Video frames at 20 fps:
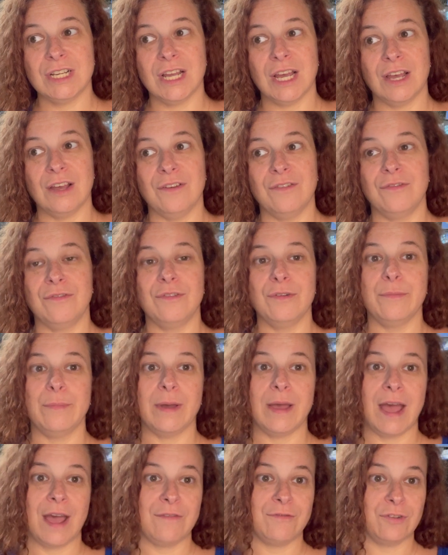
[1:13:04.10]
of,
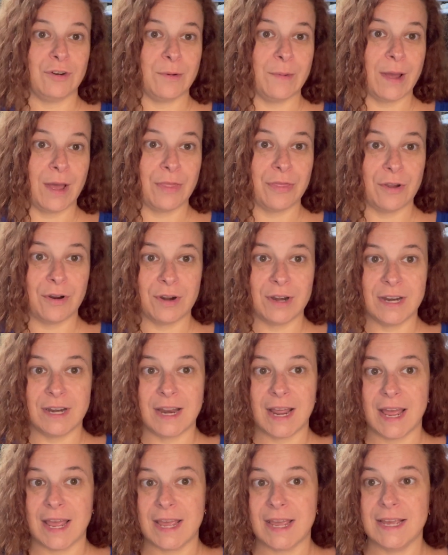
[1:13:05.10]
after about 30
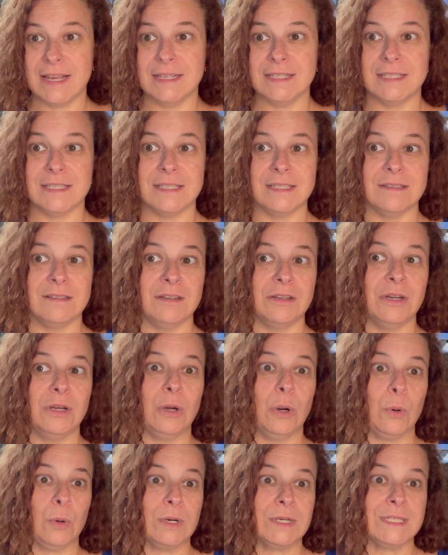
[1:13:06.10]
days
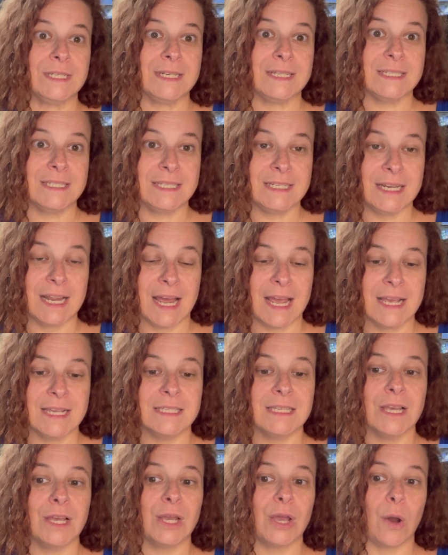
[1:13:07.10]
or 60
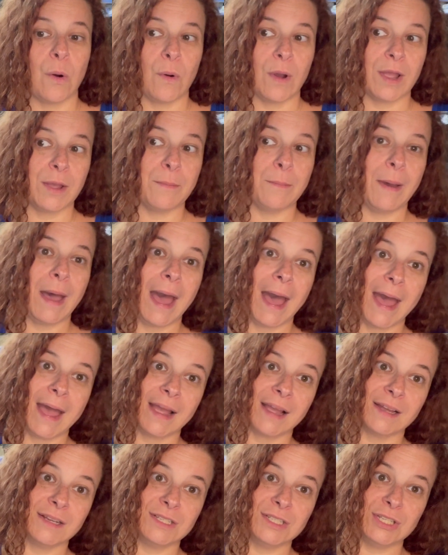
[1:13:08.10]
days, going
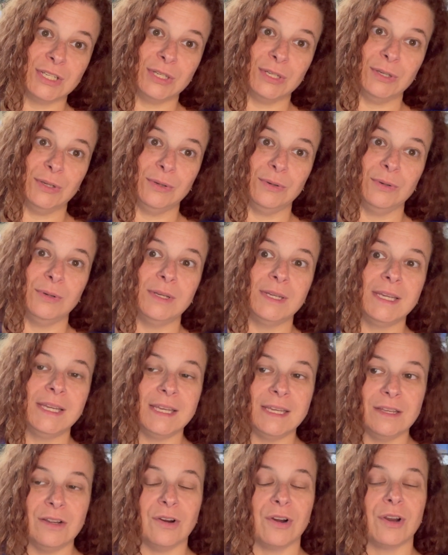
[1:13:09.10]
back to
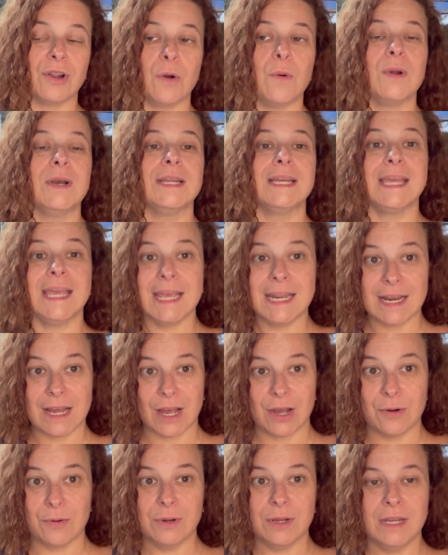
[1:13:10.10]
or going to
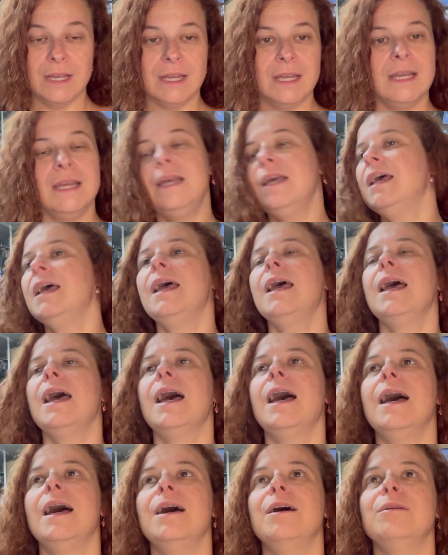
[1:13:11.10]
keto.
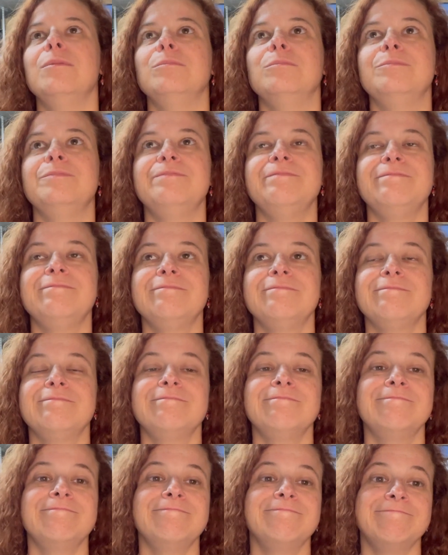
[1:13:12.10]
Um,
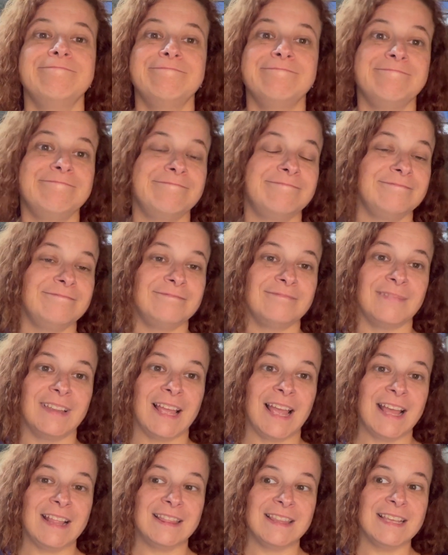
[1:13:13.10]

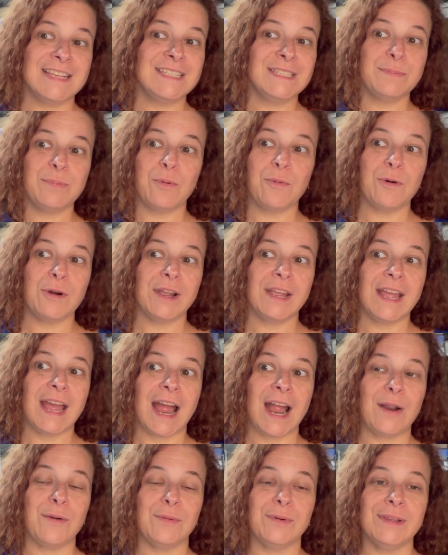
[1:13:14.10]
at this point,
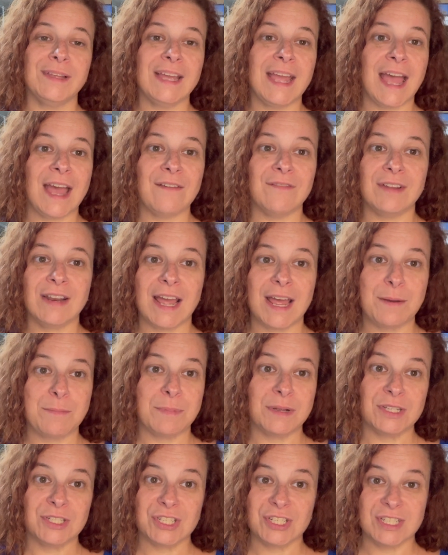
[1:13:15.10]
I really haven't had
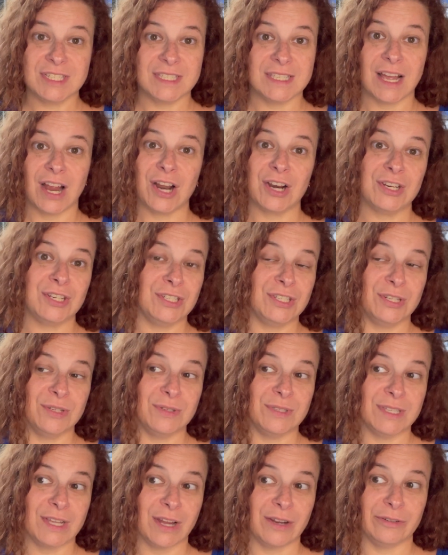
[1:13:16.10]
much desire to do
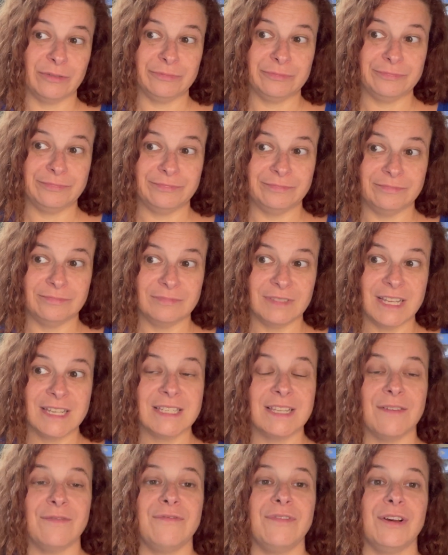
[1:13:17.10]
so
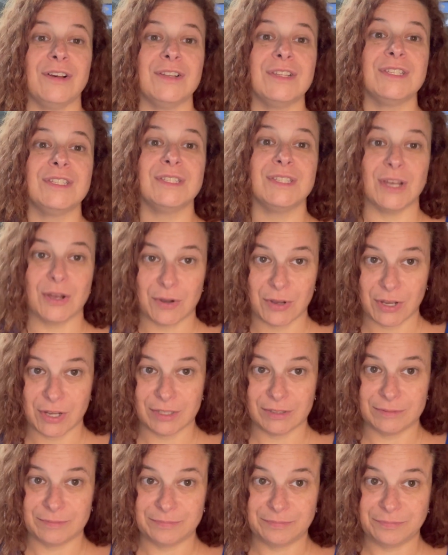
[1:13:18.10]
because I felt so good.